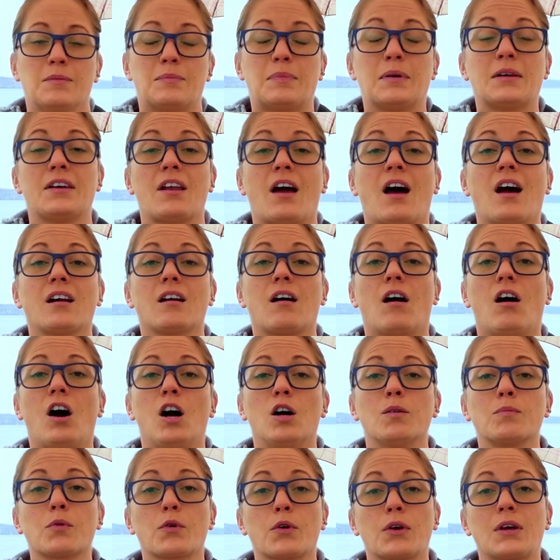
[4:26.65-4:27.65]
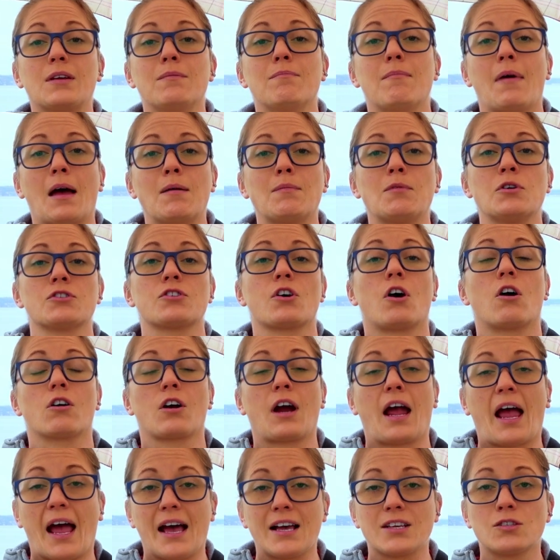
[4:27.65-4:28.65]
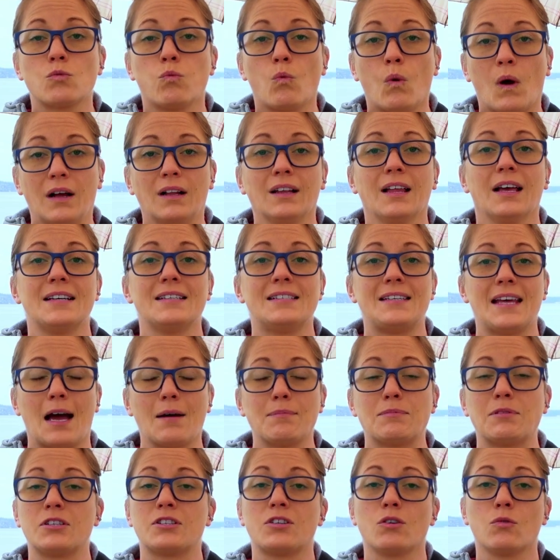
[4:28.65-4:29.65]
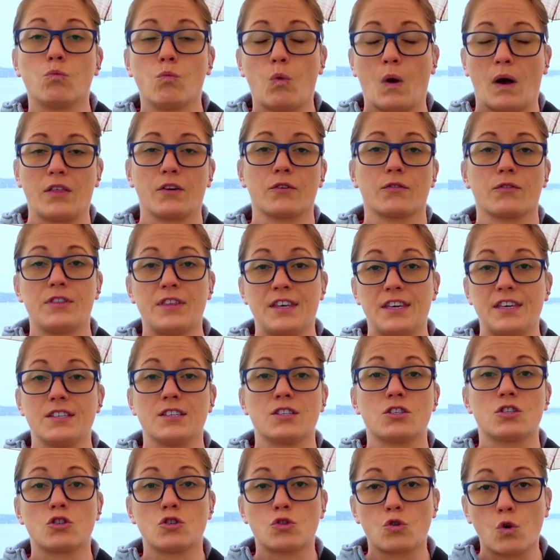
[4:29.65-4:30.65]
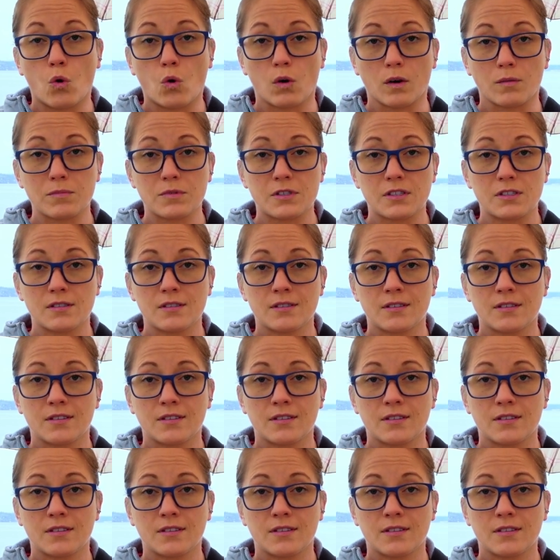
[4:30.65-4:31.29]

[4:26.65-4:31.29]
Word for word: But not all marine mammals are as well adapted to weather these storms.